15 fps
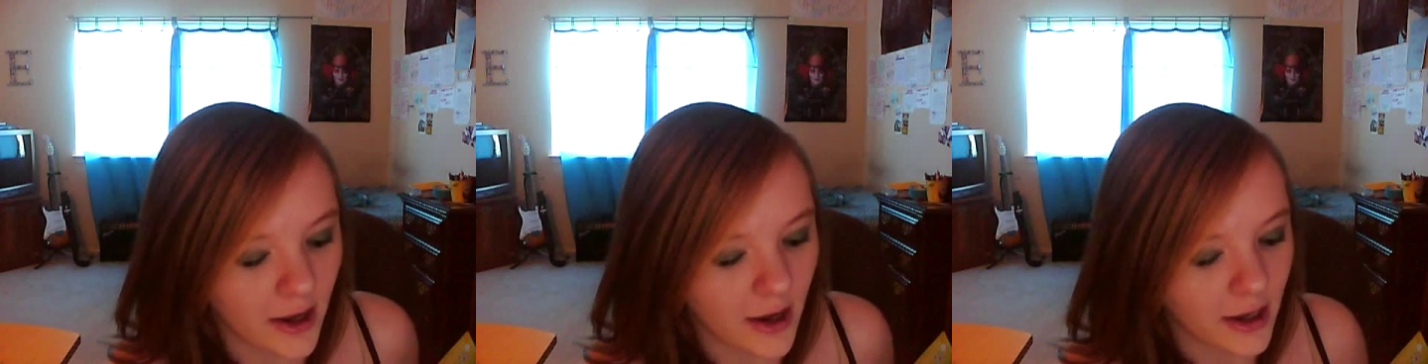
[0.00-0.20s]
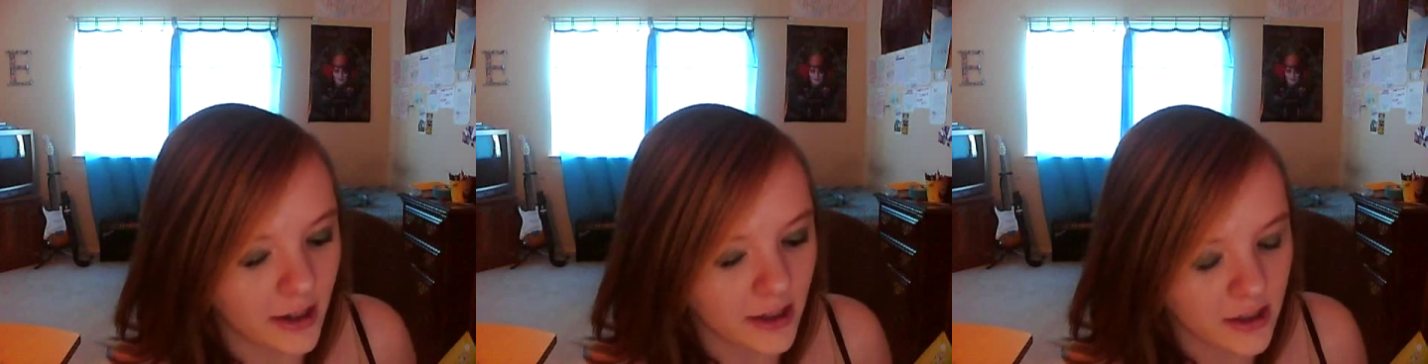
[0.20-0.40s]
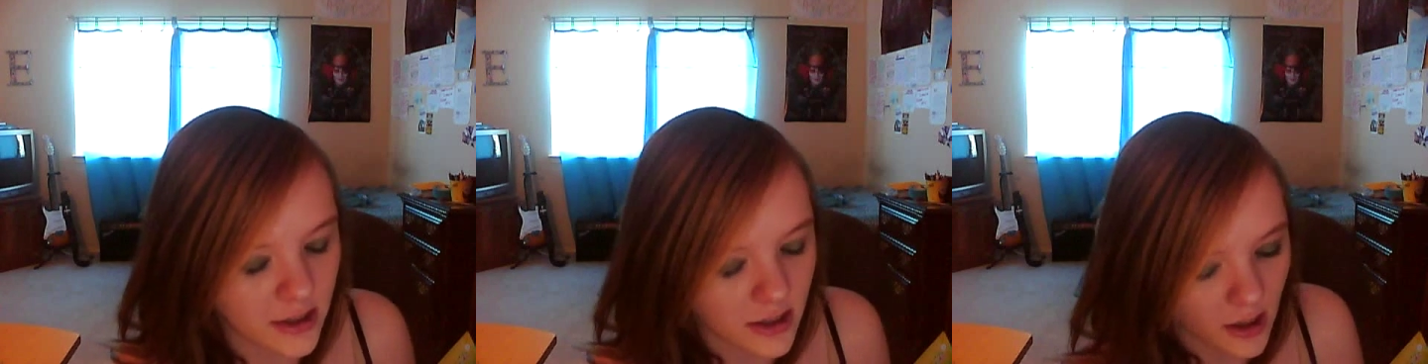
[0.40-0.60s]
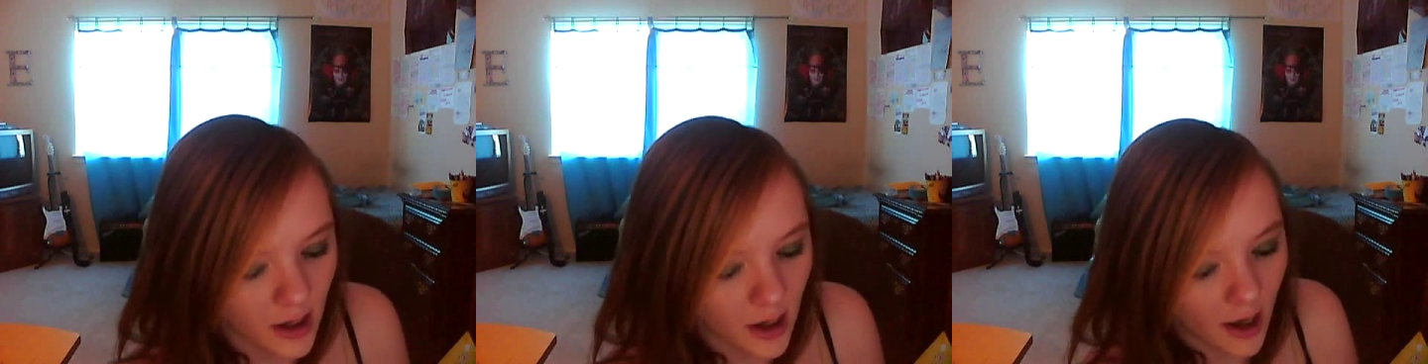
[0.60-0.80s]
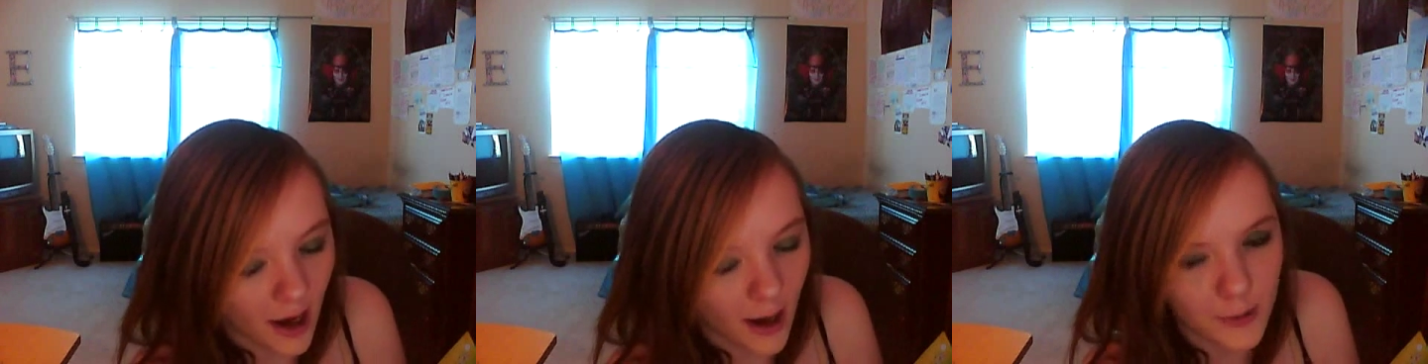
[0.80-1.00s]
and
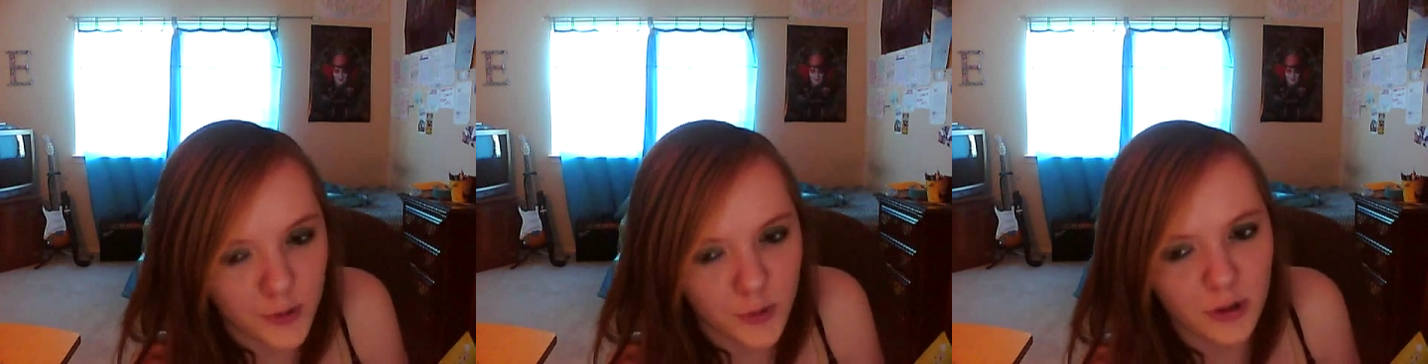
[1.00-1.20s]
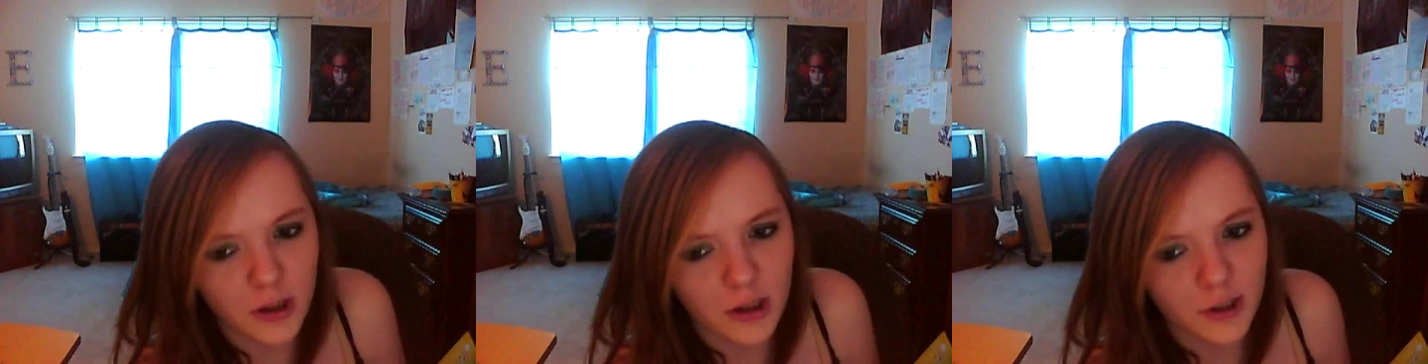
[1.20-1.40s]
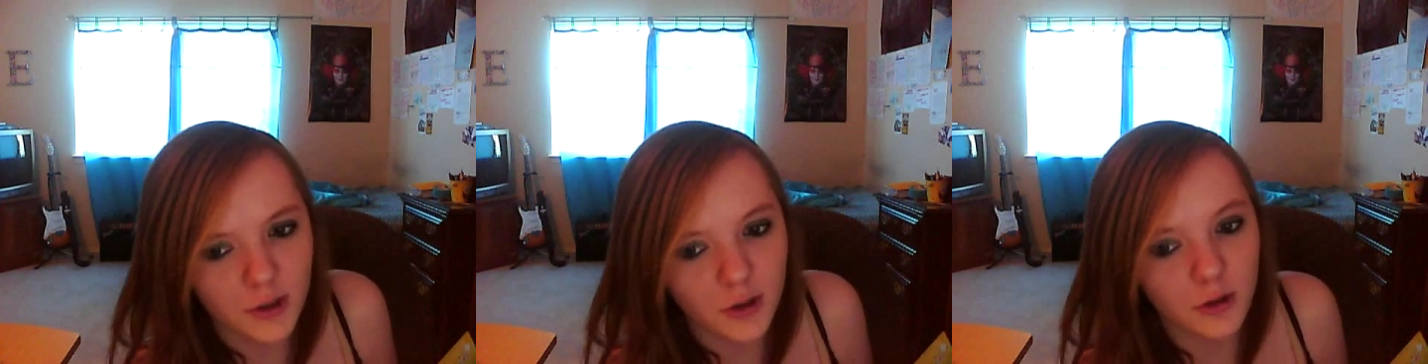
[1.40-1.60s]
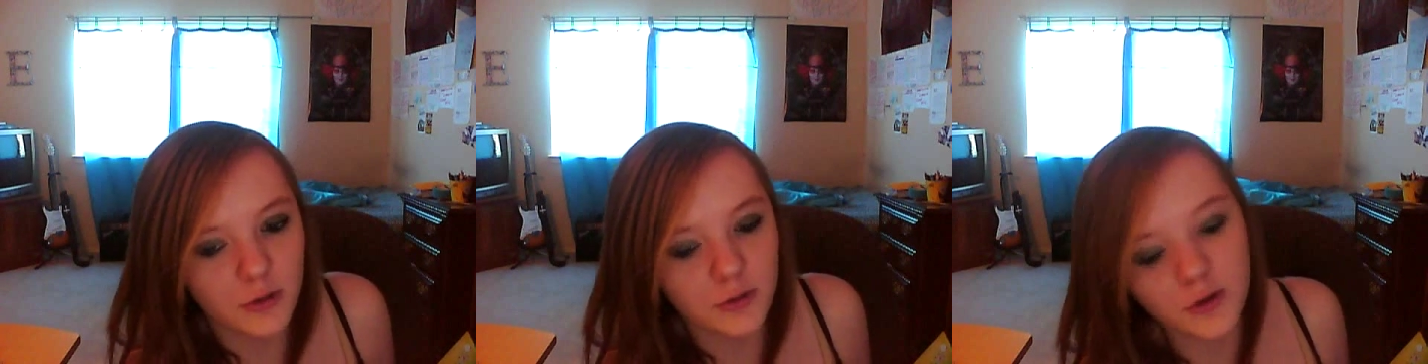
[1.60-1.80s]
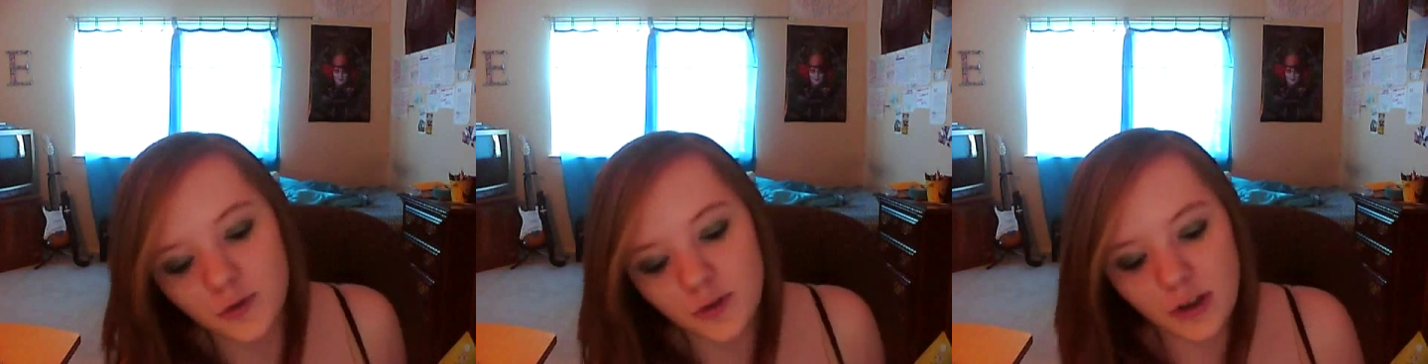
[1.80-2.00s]
I'm doing a
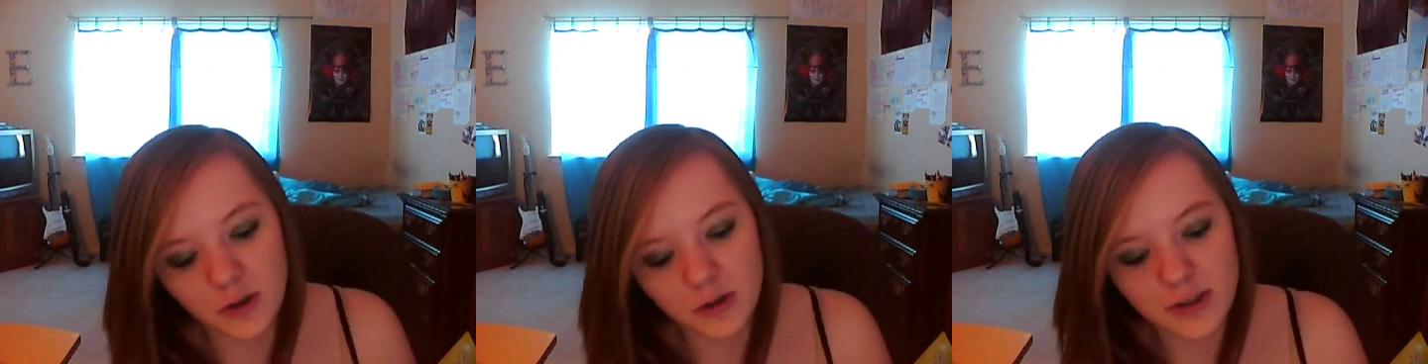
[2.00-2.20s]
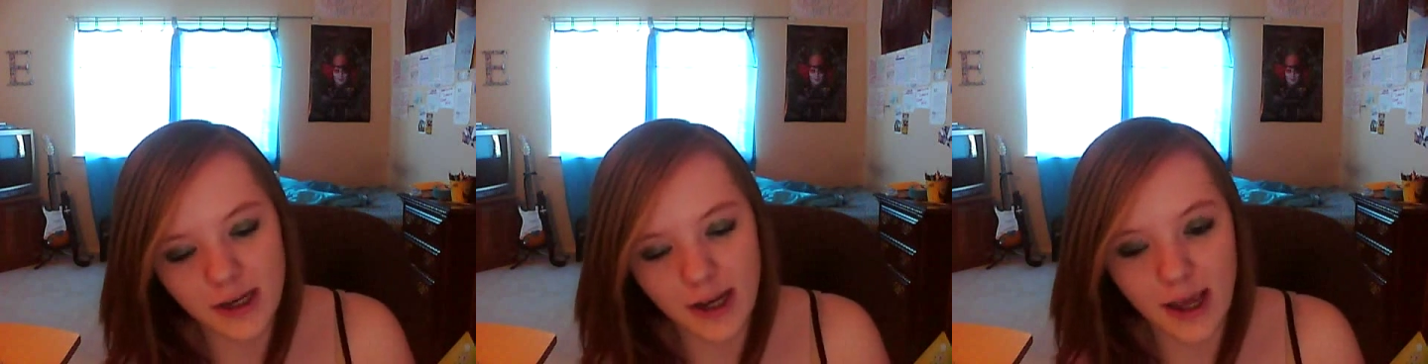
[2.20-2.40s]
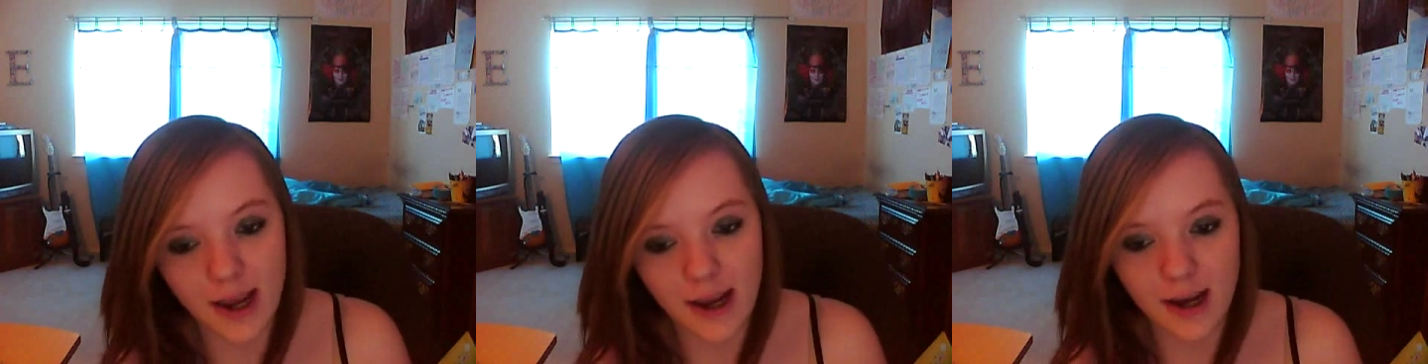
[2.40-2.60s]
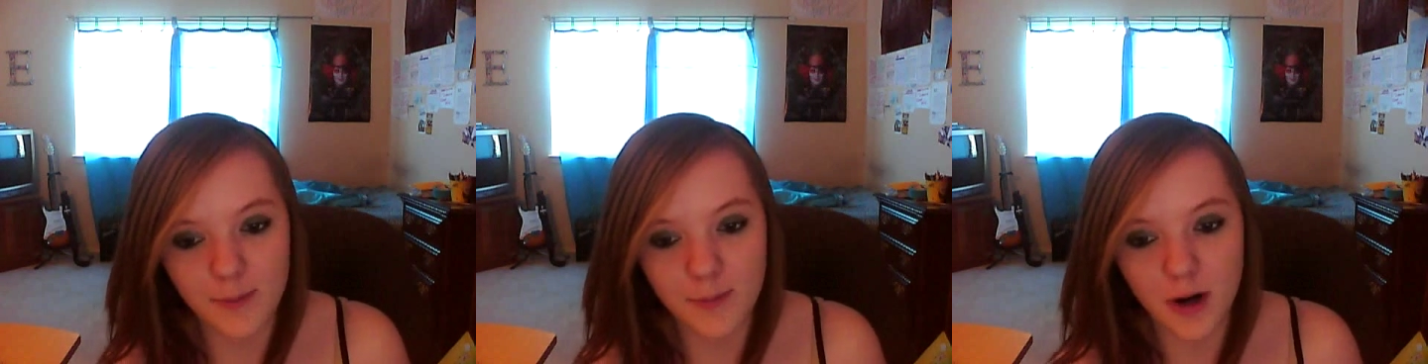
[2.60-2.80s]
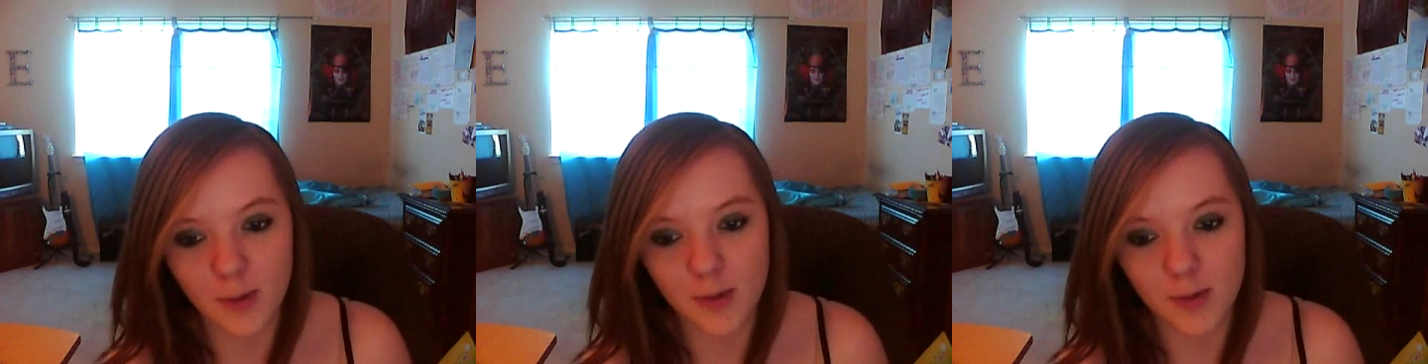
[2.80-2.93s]
little review today.